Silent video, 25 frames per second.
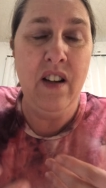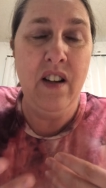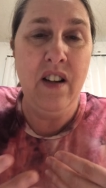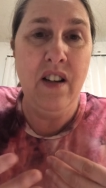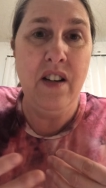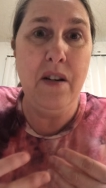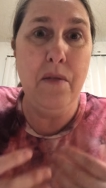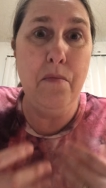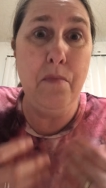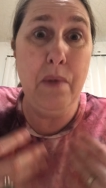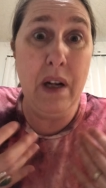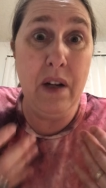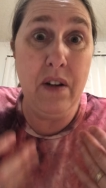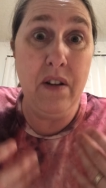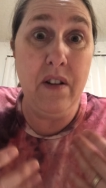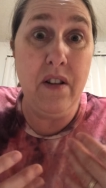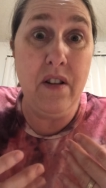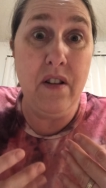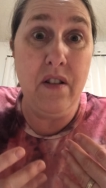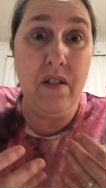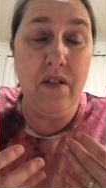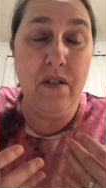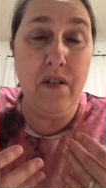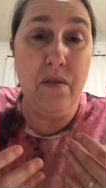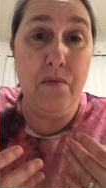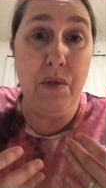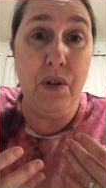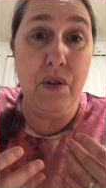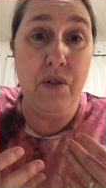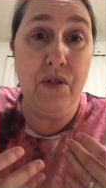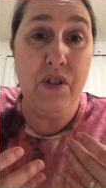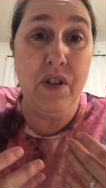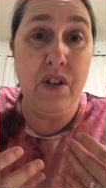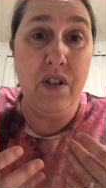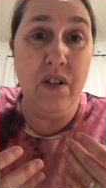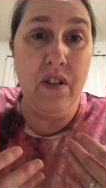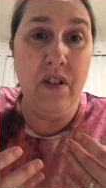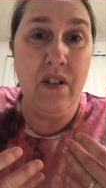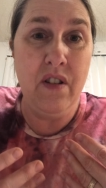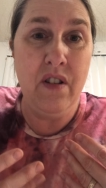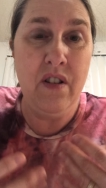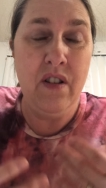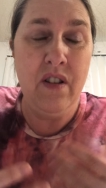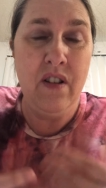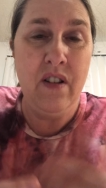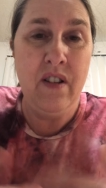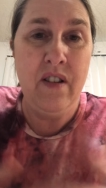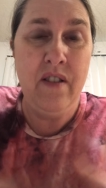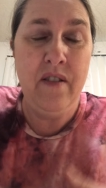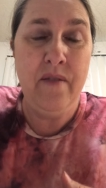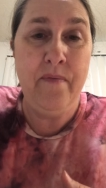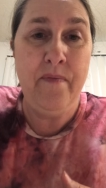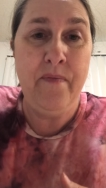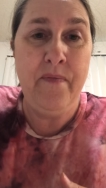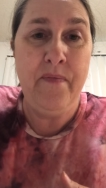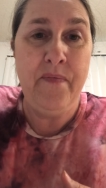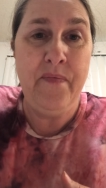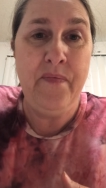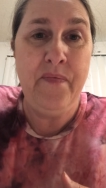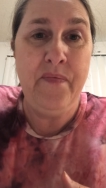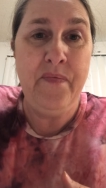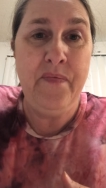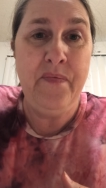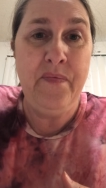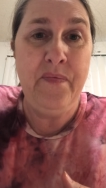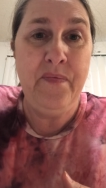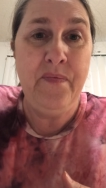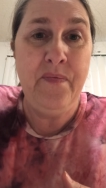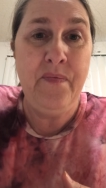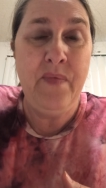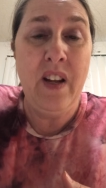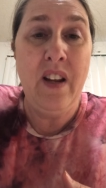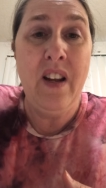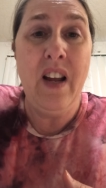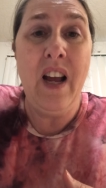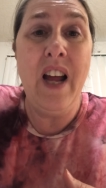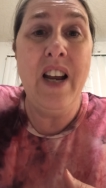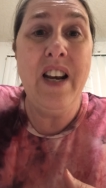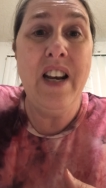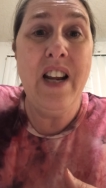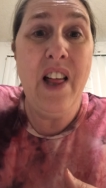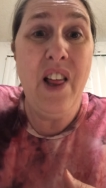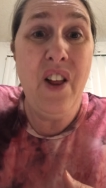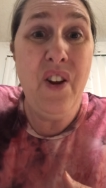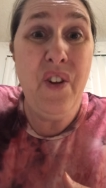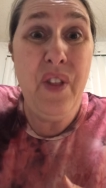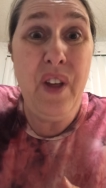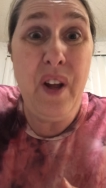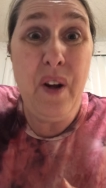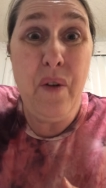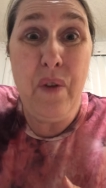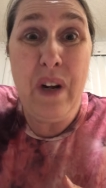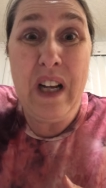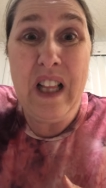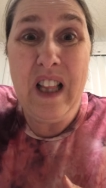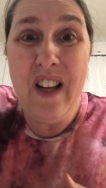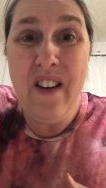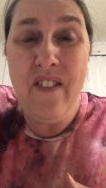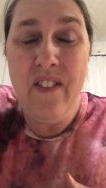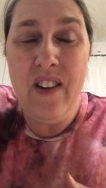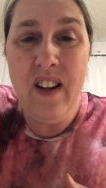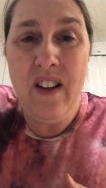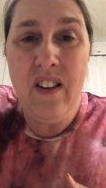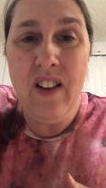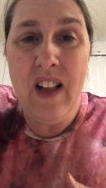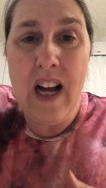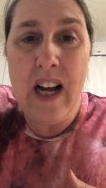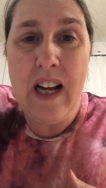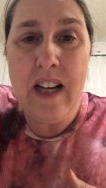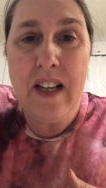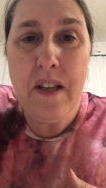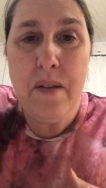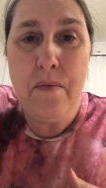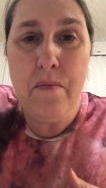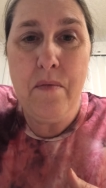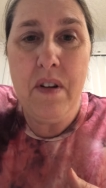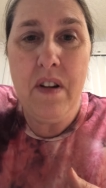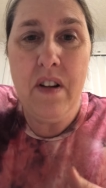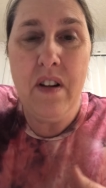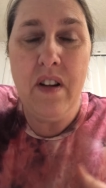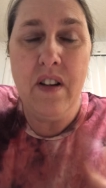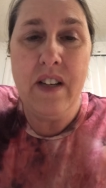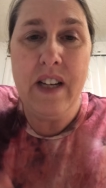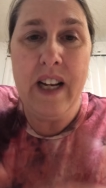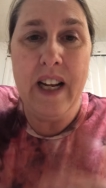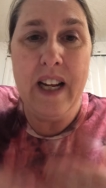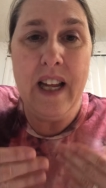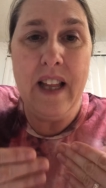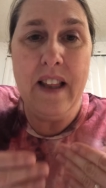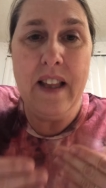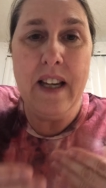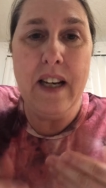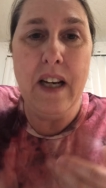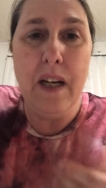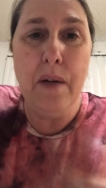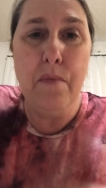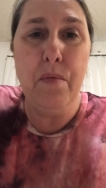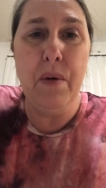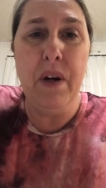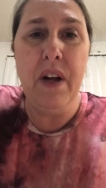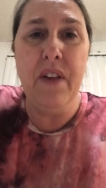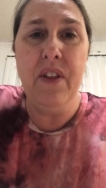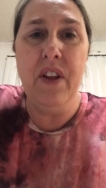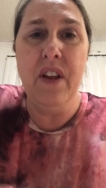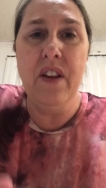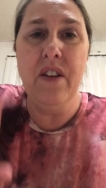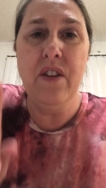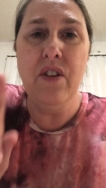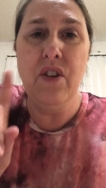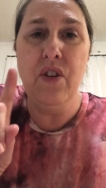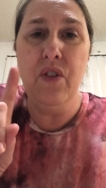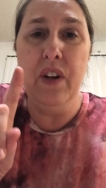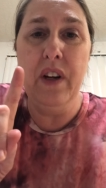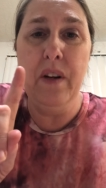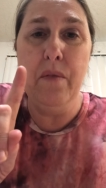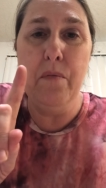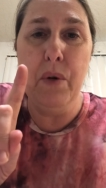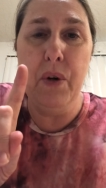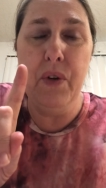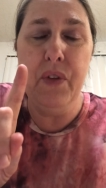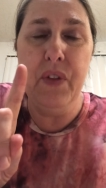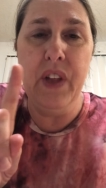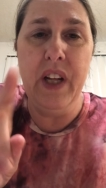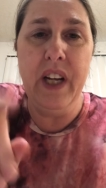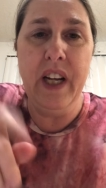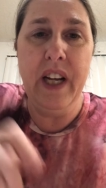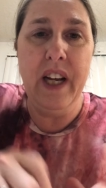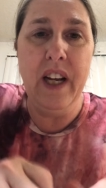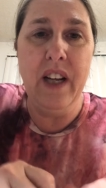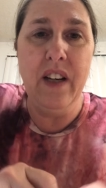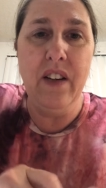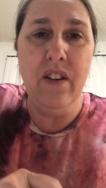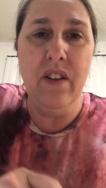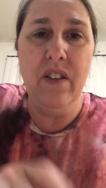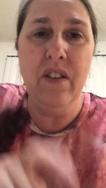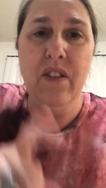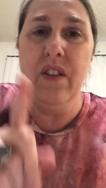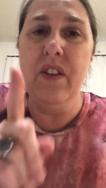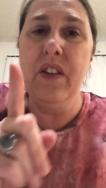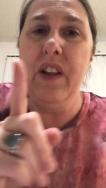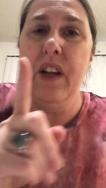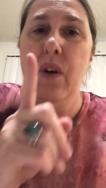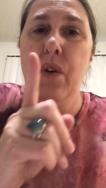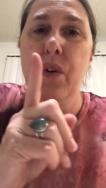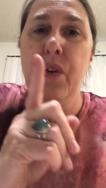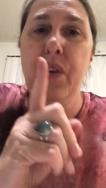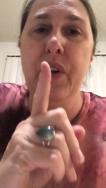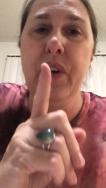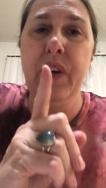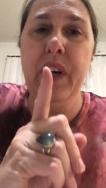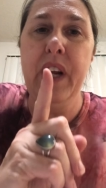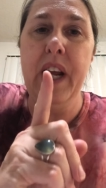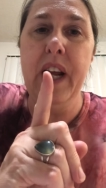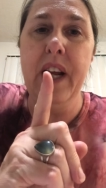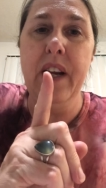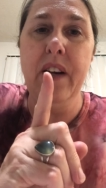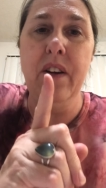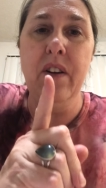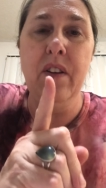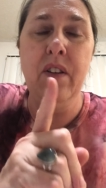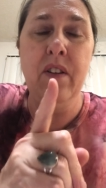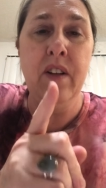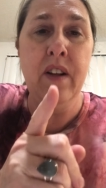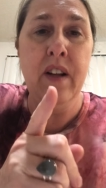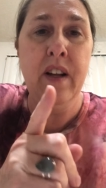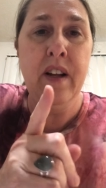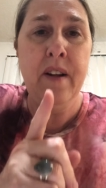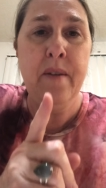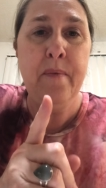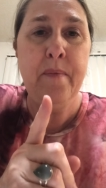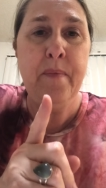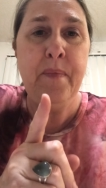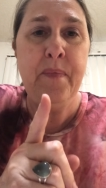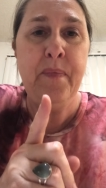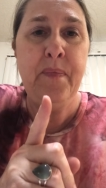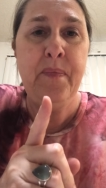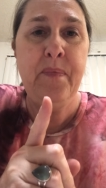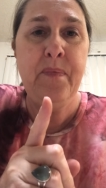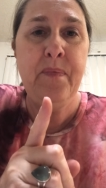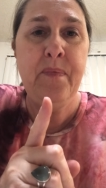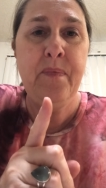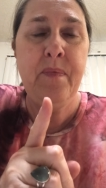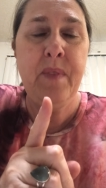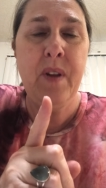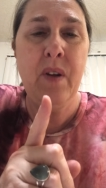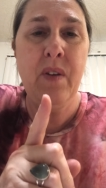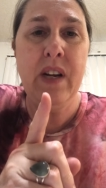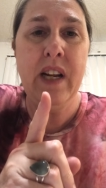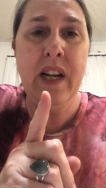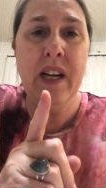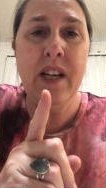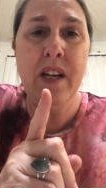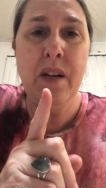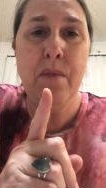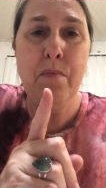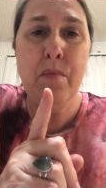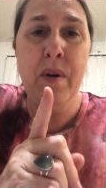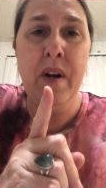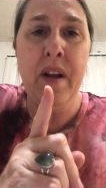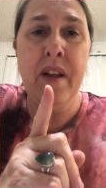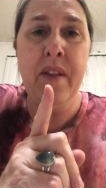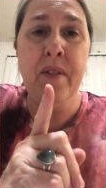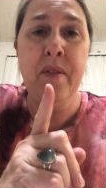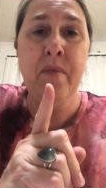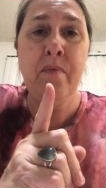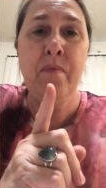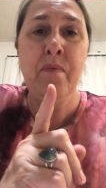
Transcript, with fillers: to balance those emotions. Another thing we love in class, taking the deep breath, is doing birthday candles. So they hold their candle, take a deep breath,